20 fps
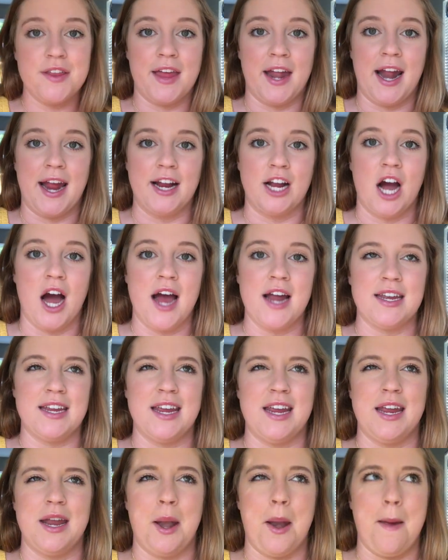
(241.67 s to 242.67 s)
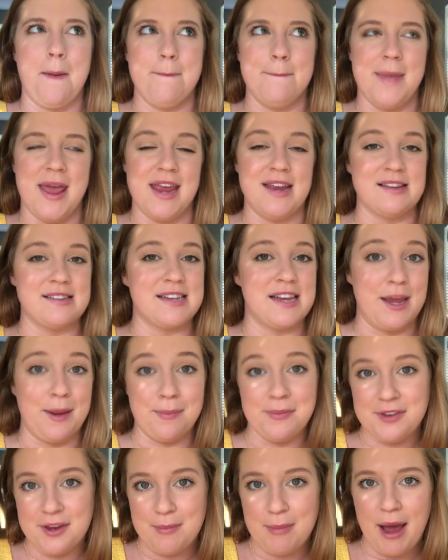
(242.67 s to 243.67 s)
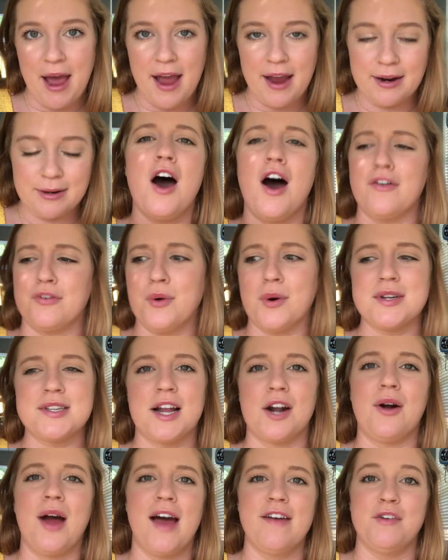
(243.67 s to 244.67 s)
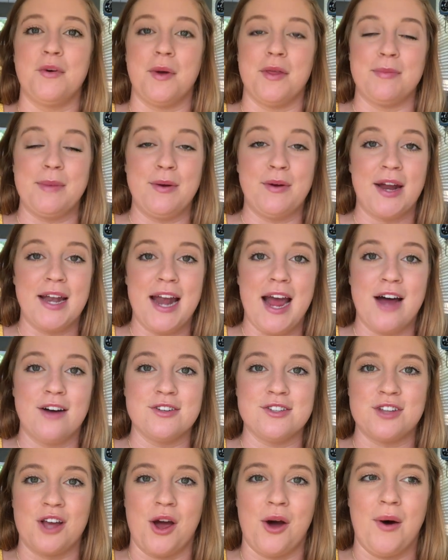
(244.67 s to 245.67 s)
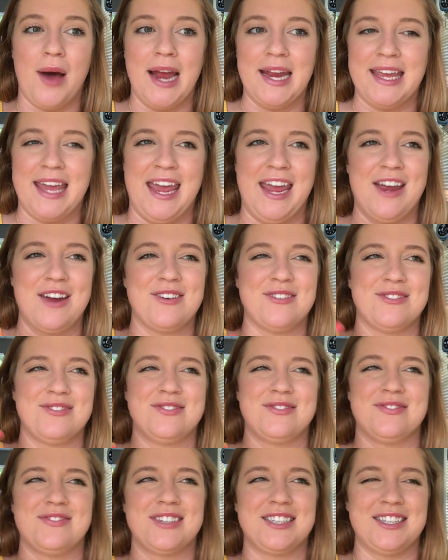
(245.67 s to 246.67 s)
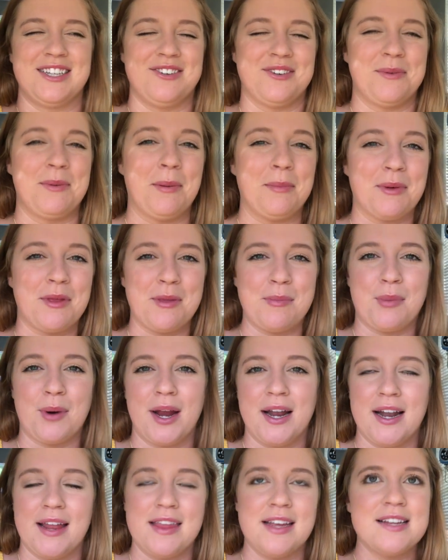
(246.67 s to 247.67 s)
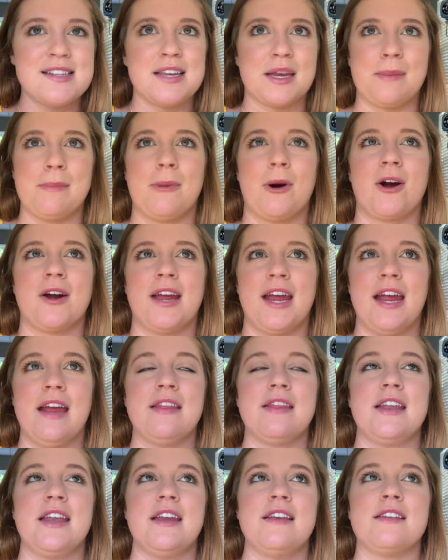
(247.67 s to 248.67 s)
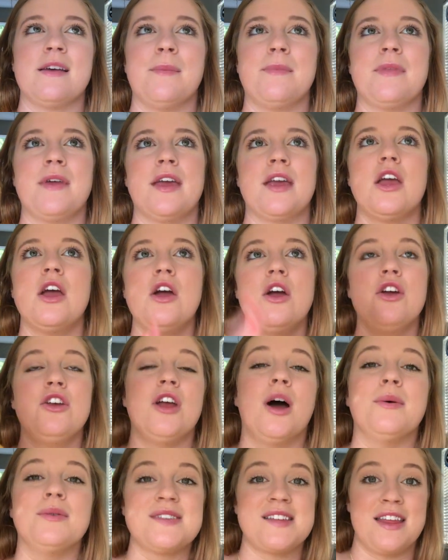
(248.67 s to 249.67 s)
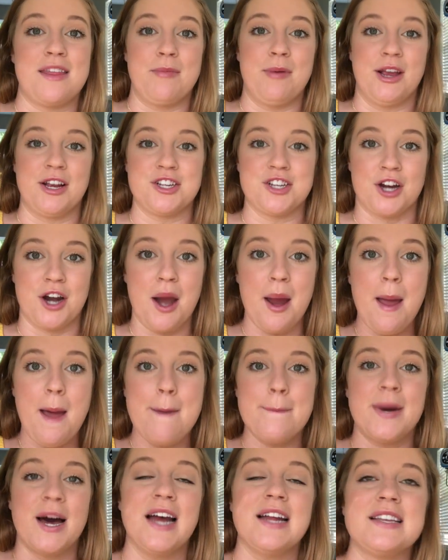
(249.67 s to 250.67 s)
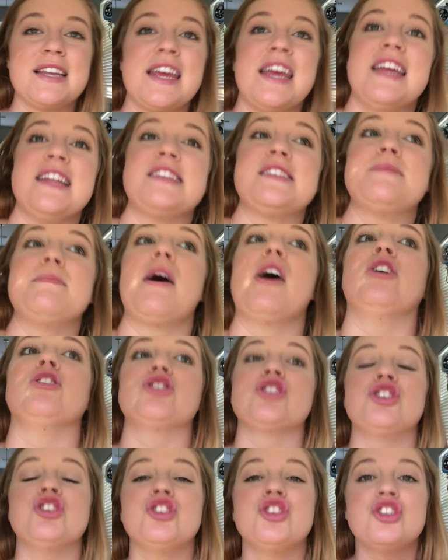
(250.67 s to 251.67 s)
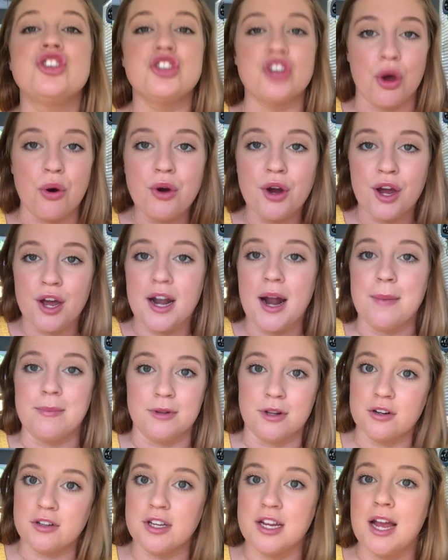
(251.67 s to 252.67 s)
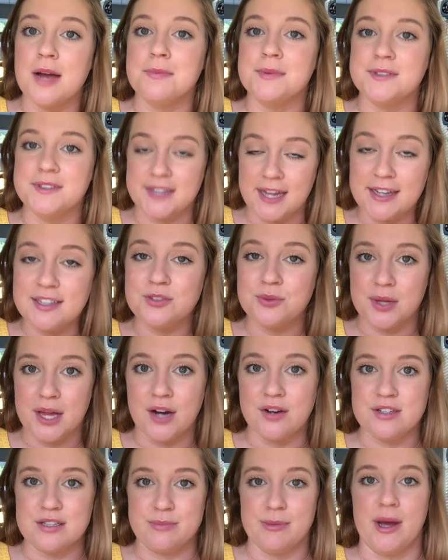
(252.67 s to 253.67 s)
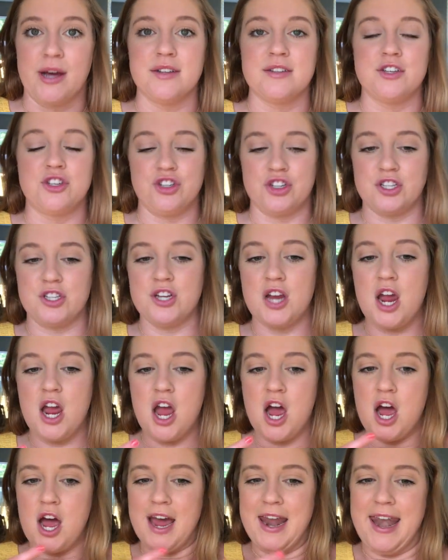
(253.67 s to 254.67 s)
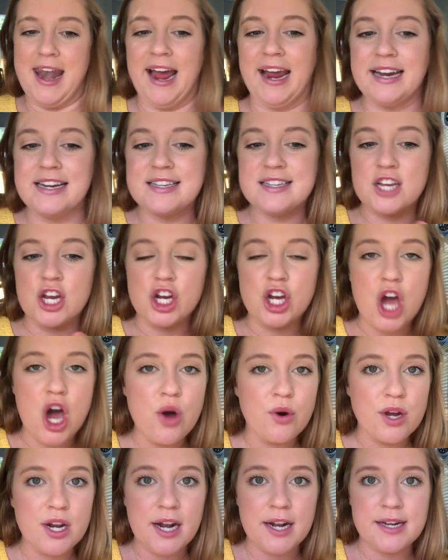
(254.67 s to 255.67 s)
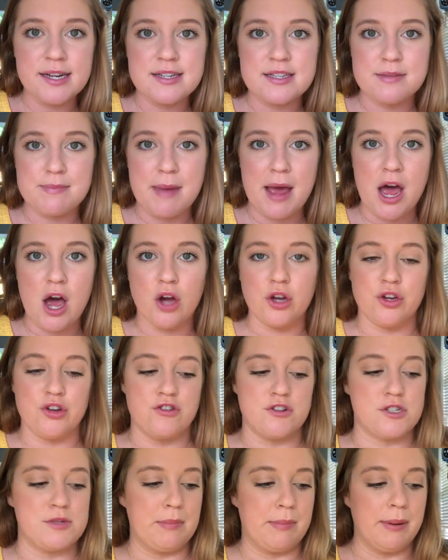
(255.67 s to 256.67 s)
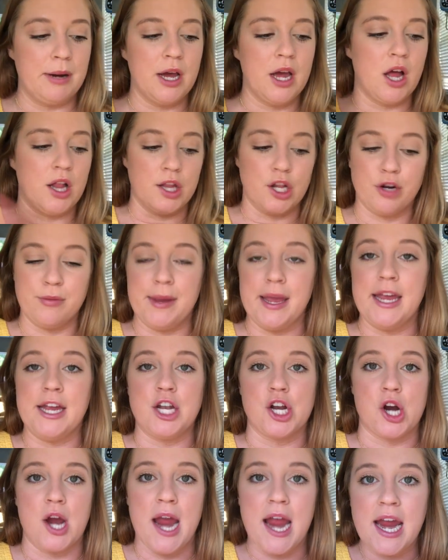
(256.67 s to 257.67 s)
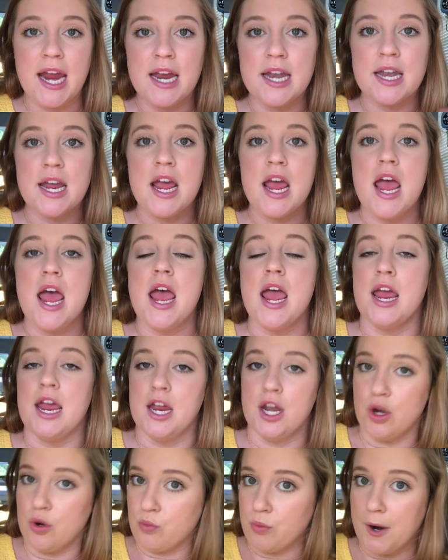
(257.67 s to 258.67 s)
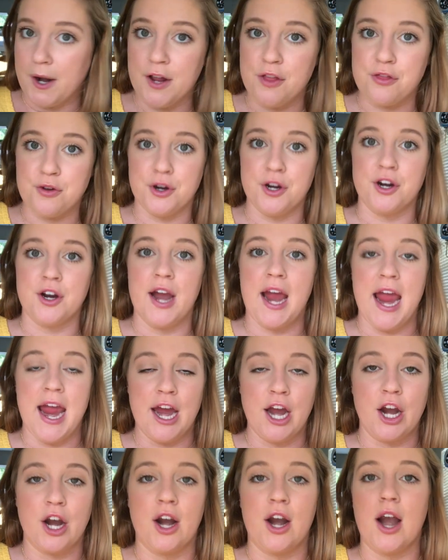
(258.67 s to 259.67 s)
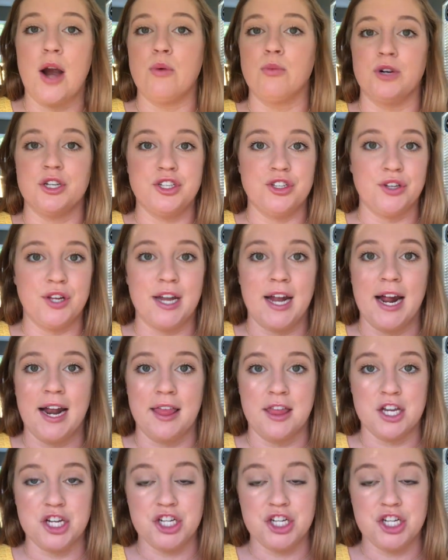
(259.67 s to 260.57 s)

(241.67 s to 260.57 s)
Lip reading: that I got in May's Ipsy bag. Of course, I don't have it with me right now, so I can't really remember the brand. I think it's like Mark Anthony something. Y'all will see the picture, but it smells so good. I'm literally obsessed with how it smells. It's just a nice coconutty smell. You just put a little bit in your hand and run it through your hair once you get out of the